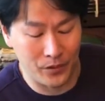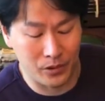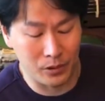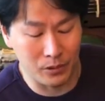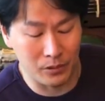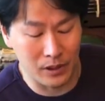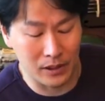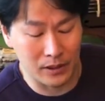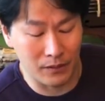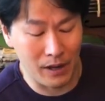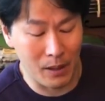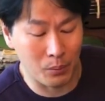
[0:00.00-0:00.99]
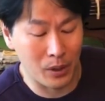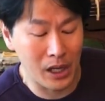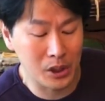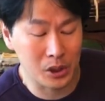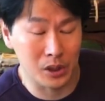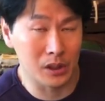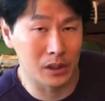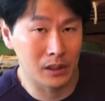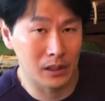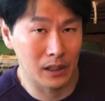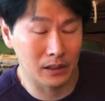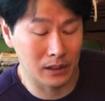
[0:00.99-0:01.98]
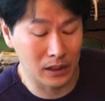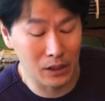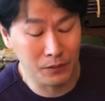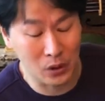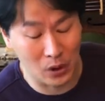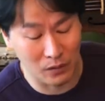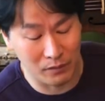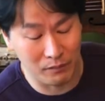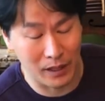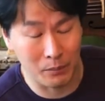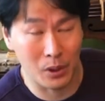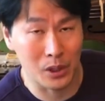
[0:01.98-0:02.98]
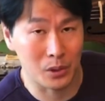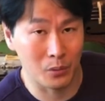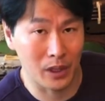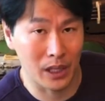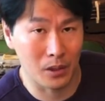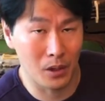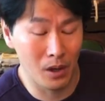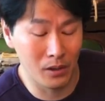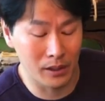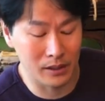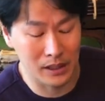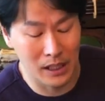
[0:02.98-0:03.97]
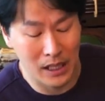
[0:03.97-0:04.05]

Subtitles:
to the vibration, the leftover vibration, what I call it,